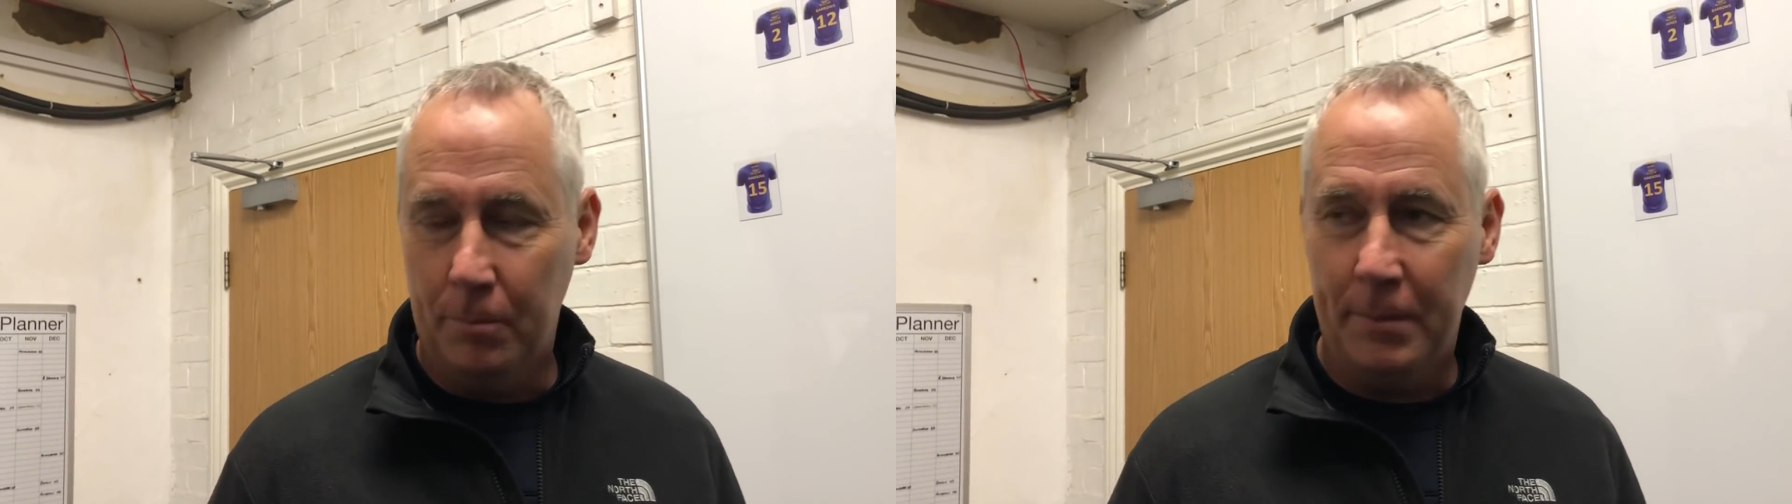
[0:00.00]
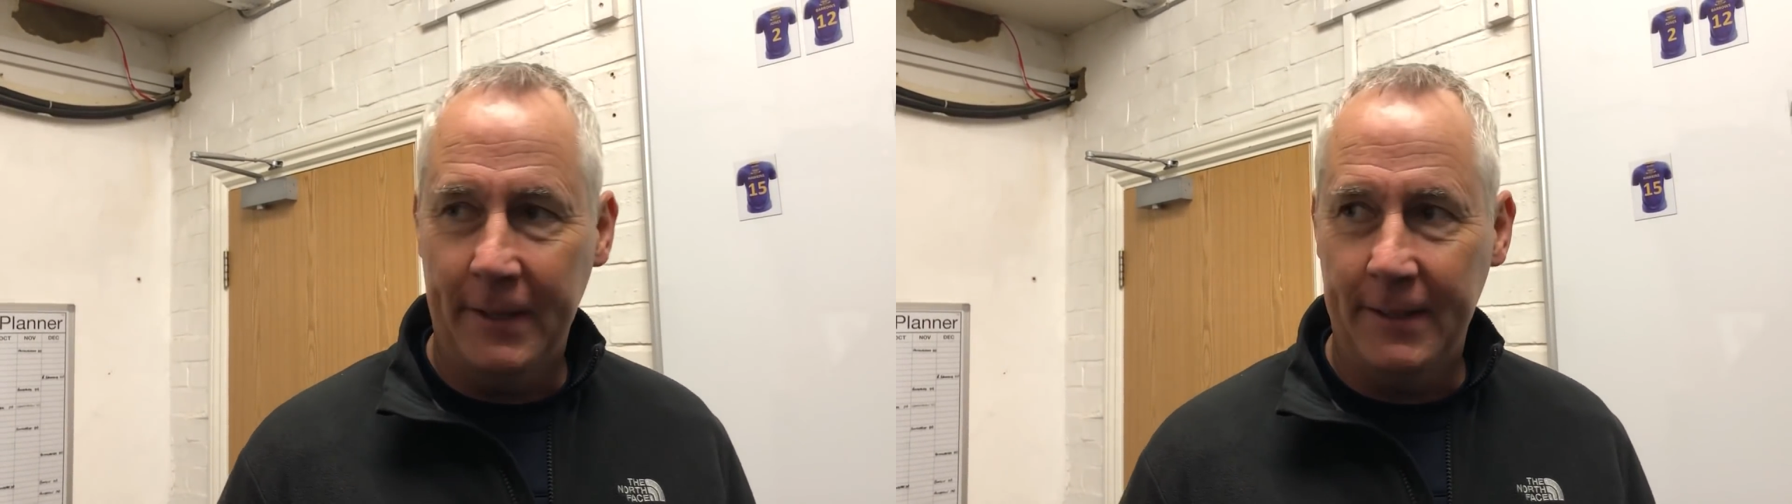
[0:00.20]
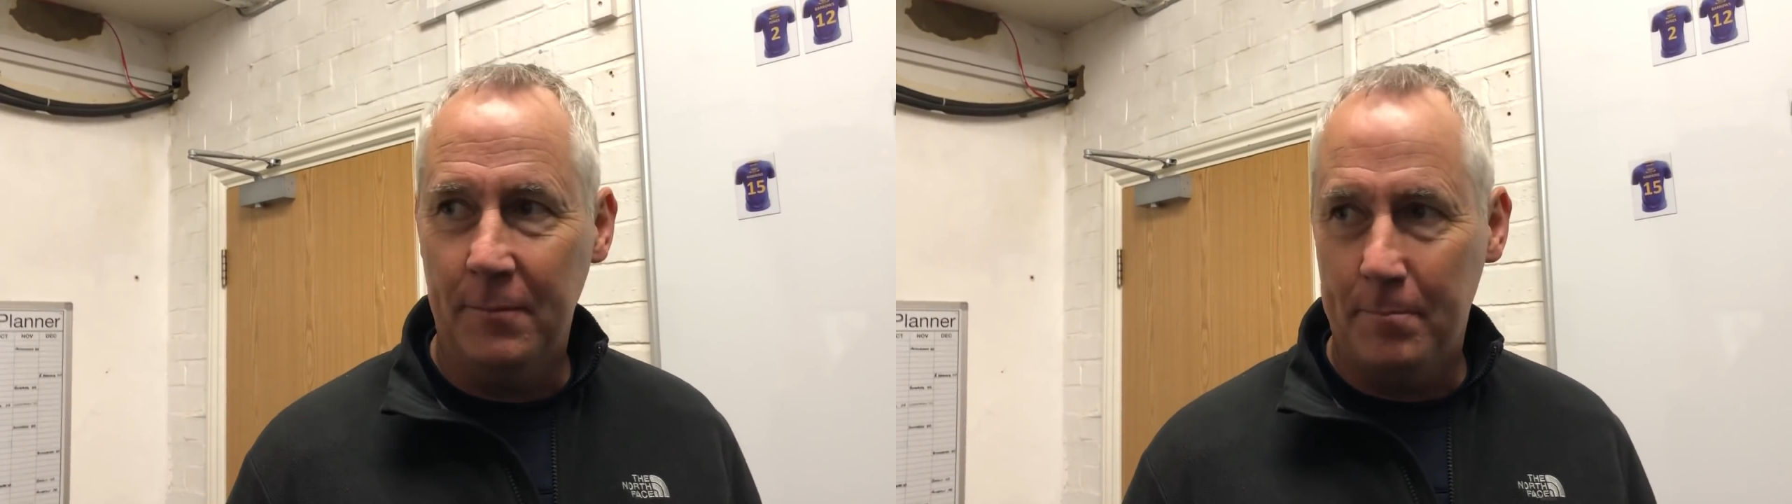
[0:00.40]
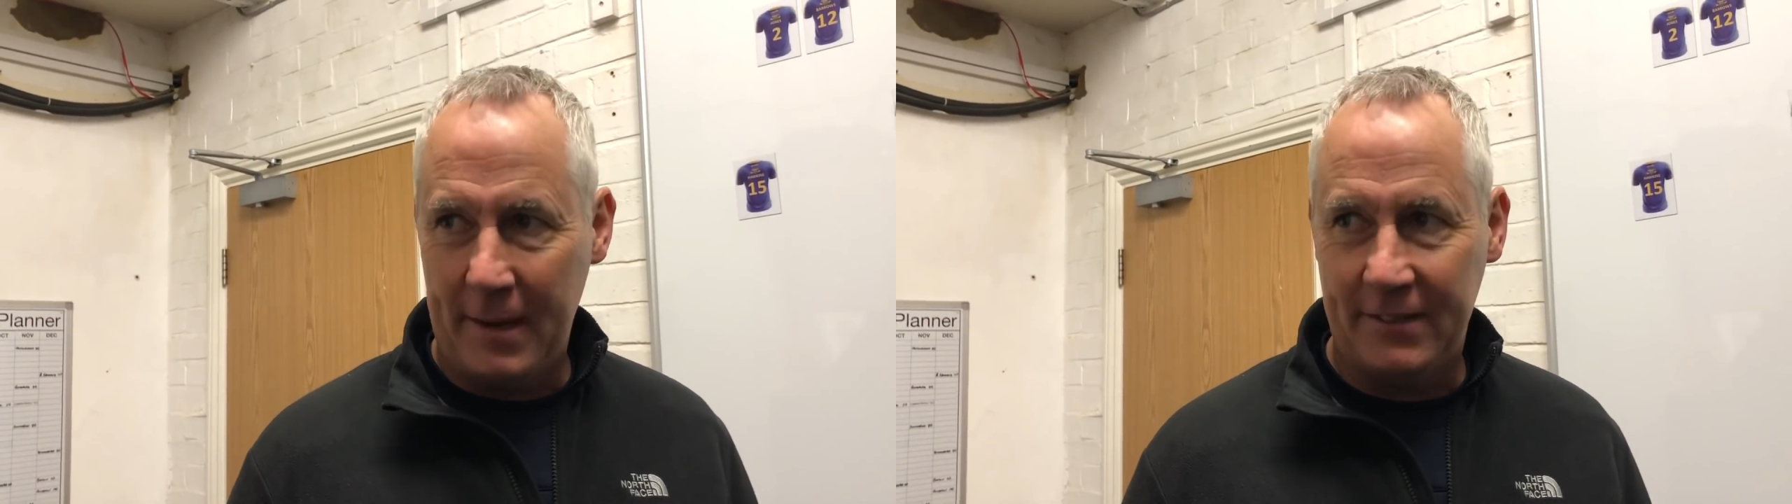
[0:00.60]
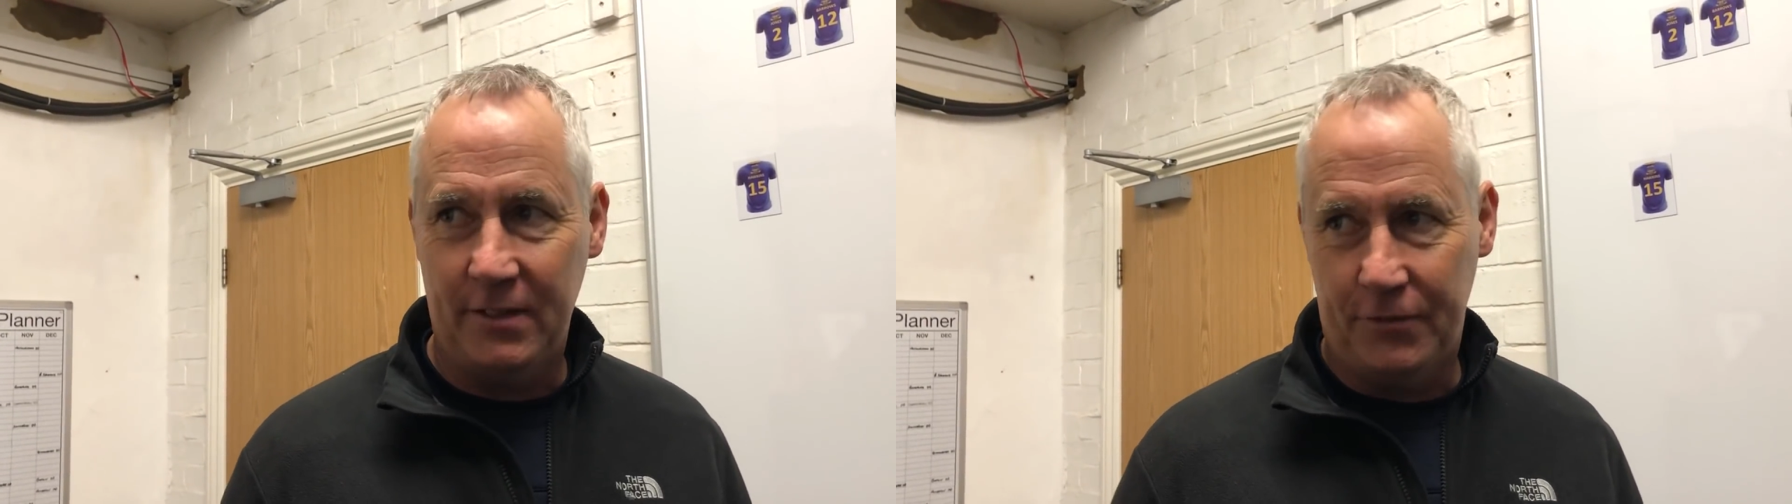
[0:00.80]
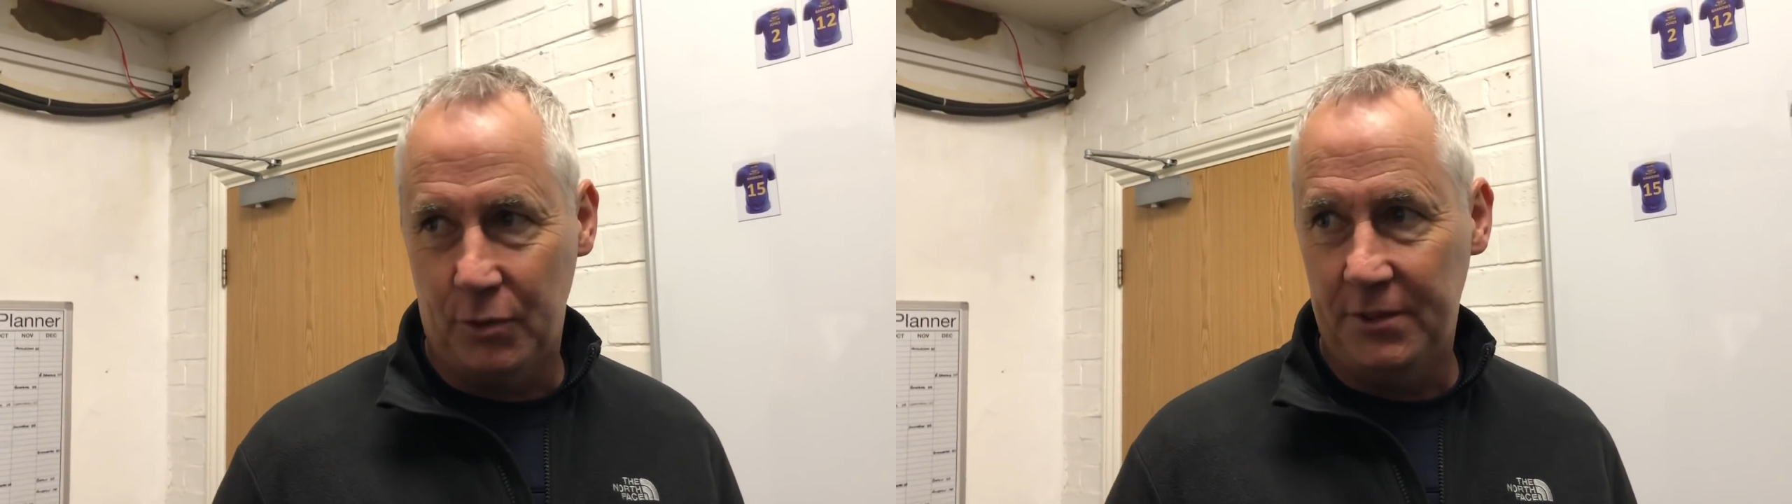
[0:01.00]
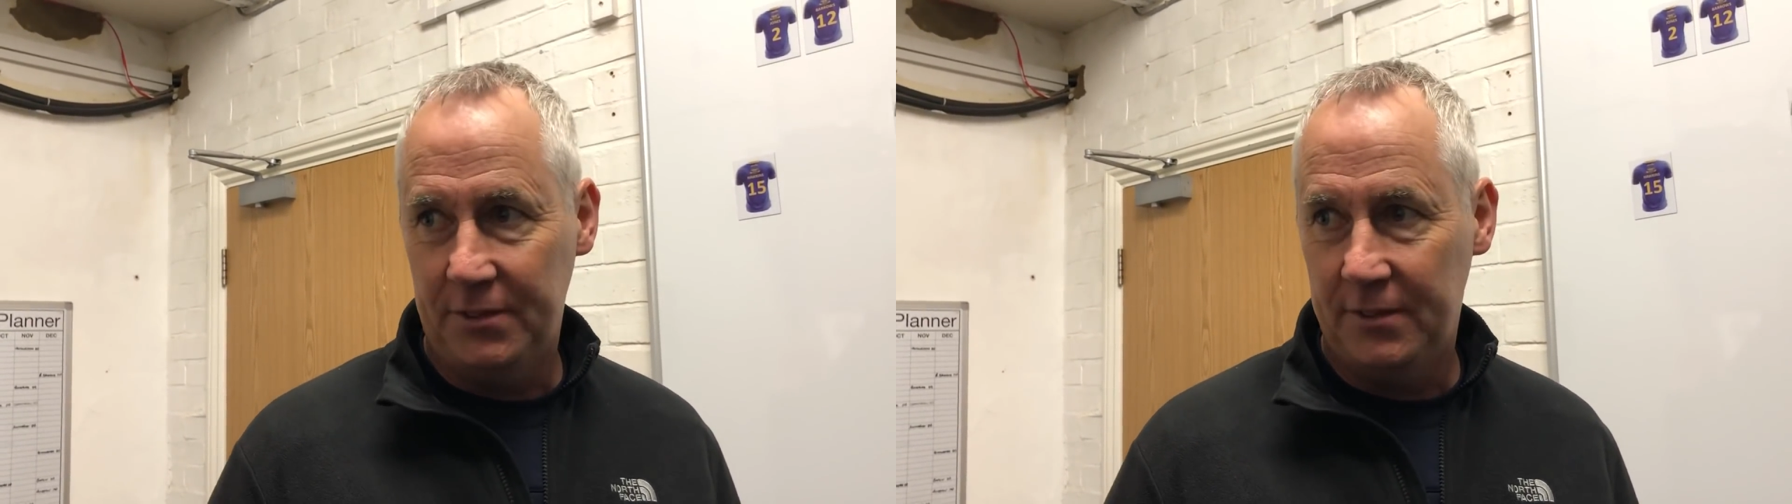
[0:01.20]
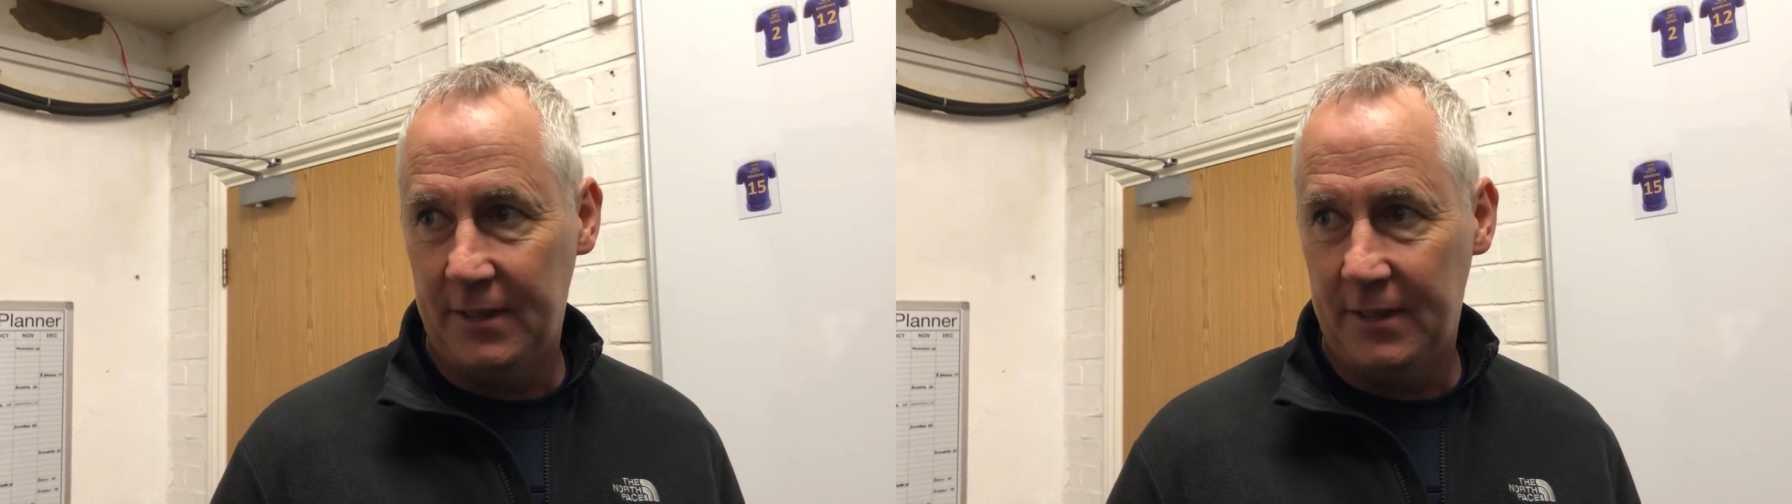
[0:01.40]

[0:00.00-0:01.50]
be massive to us.